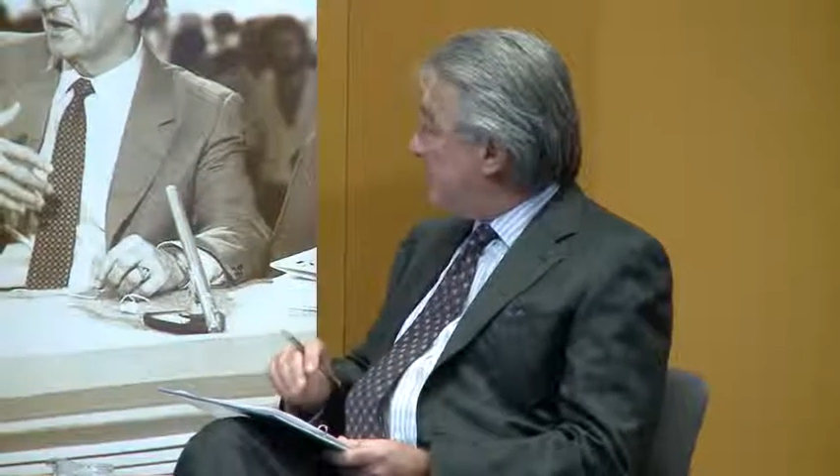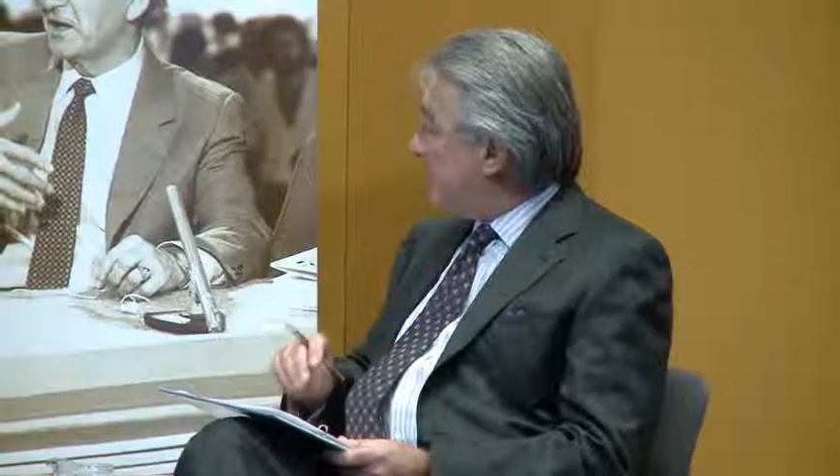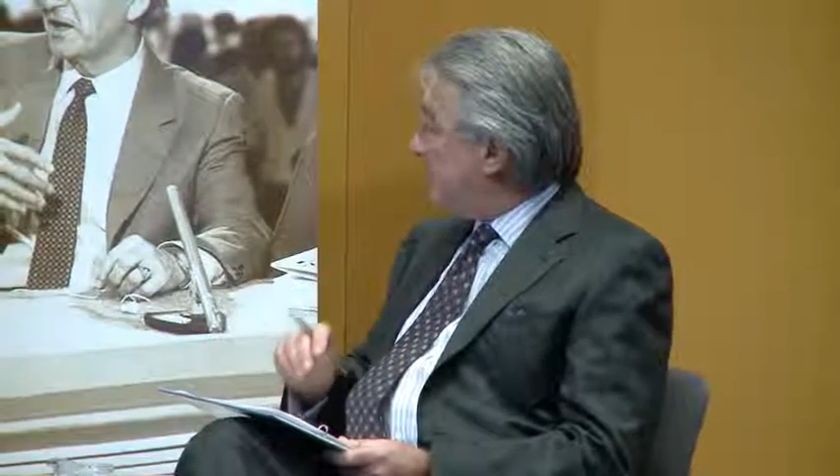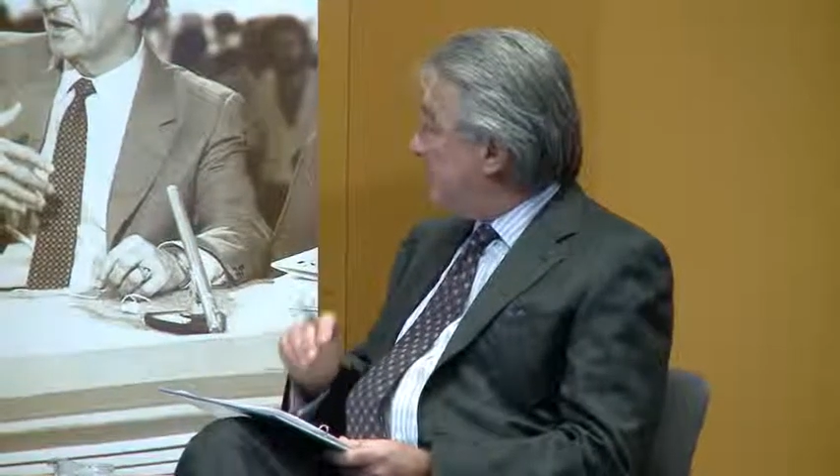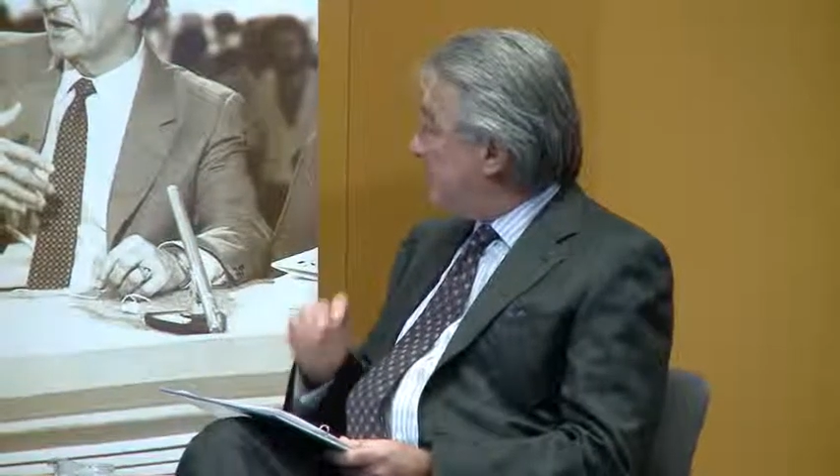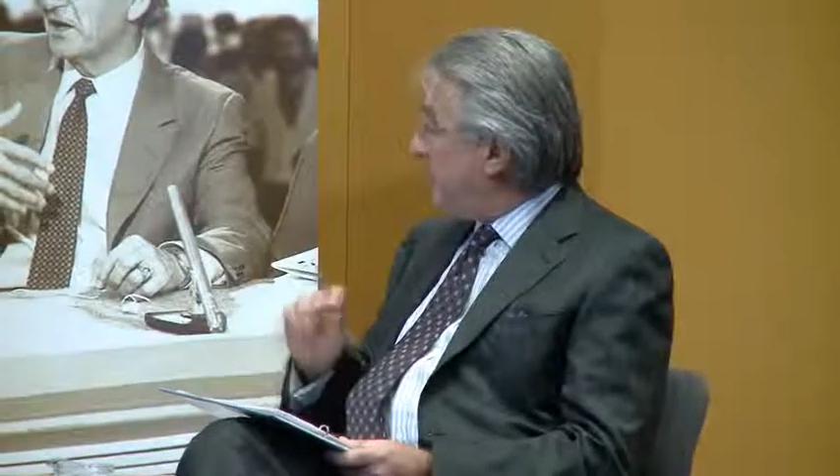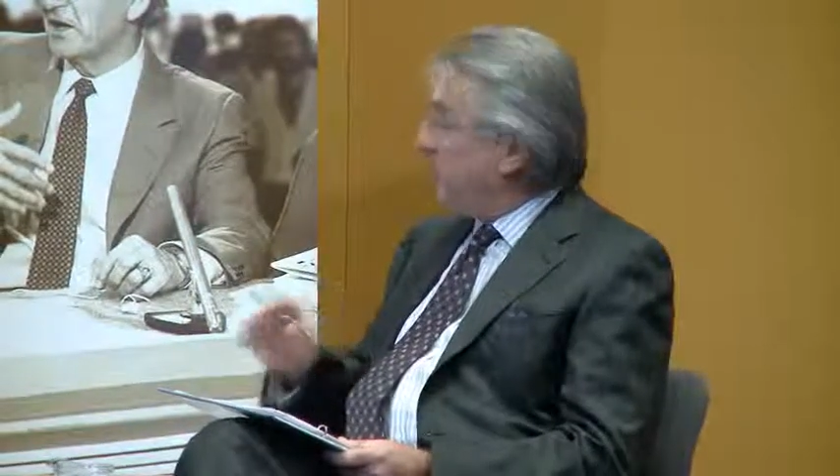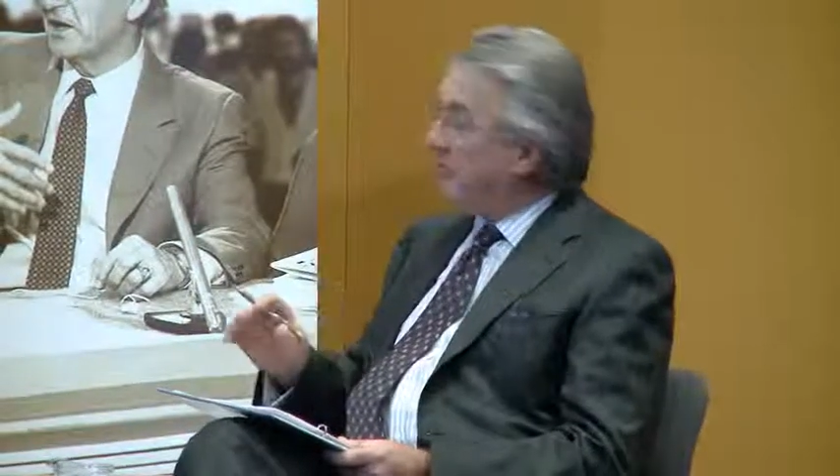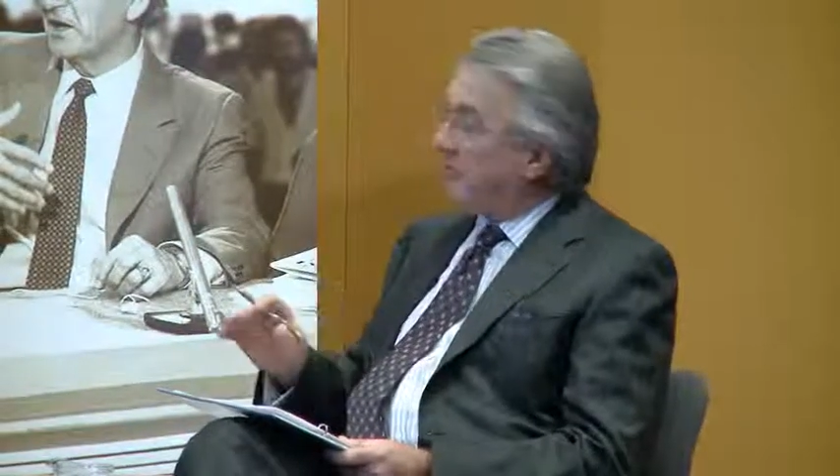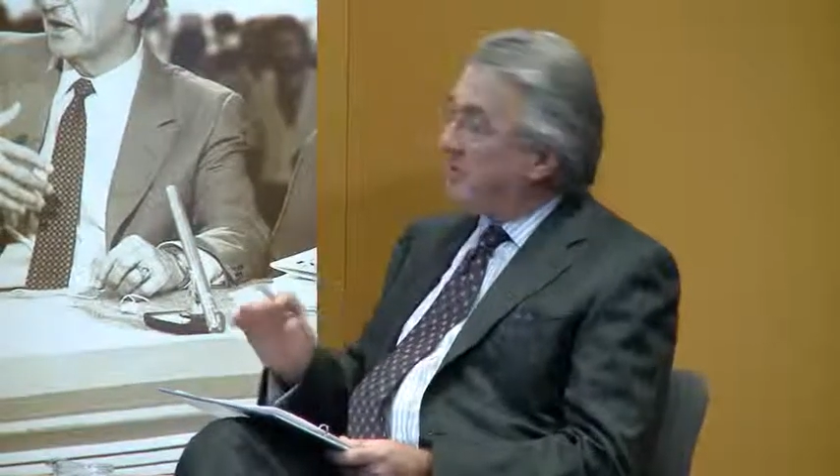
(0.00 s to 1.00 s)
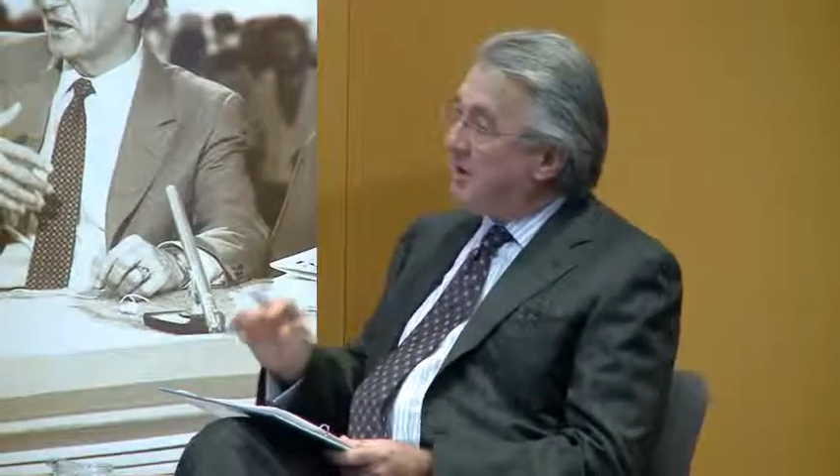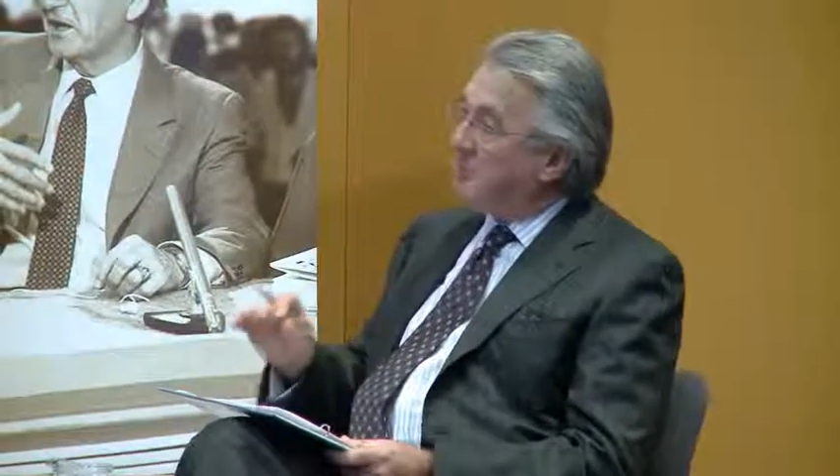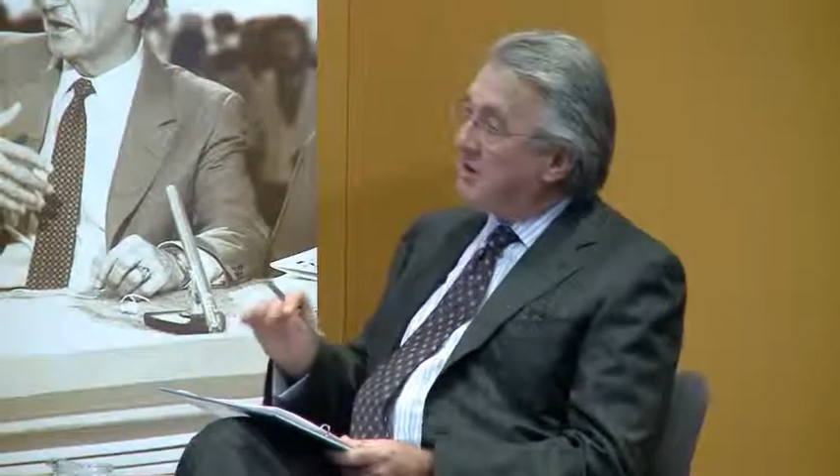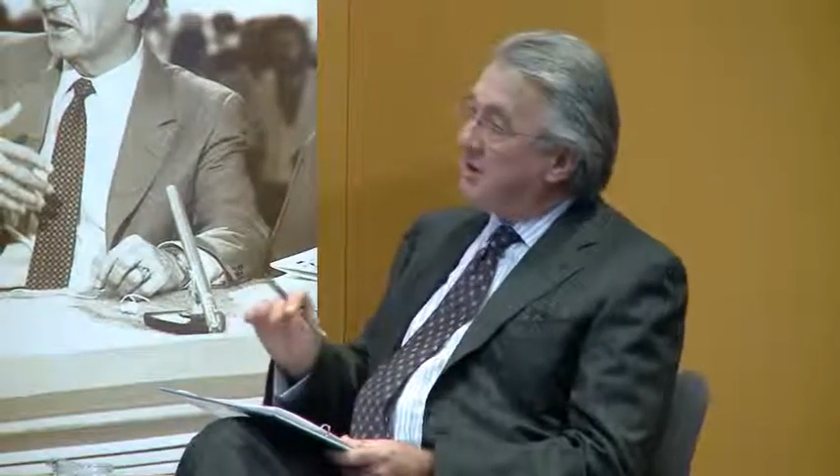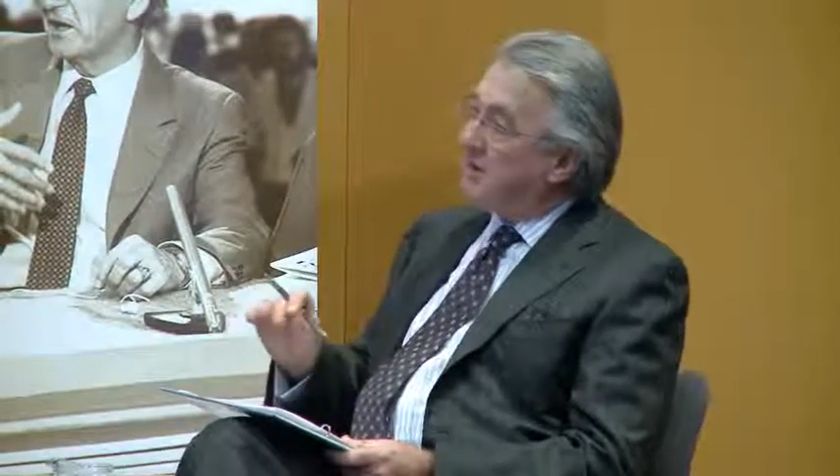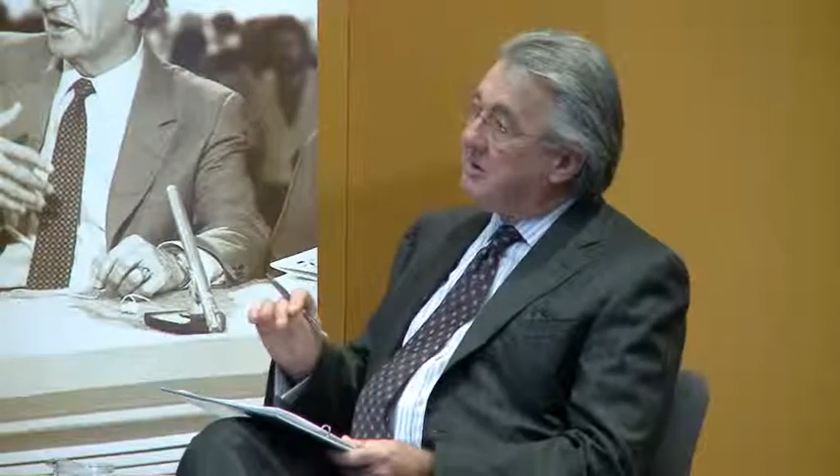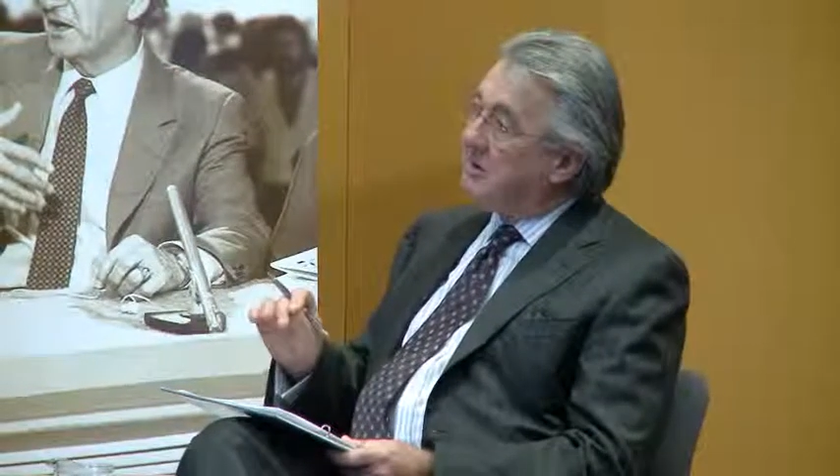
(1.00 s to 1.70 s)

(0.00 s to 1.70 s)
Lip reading: of the People's Republic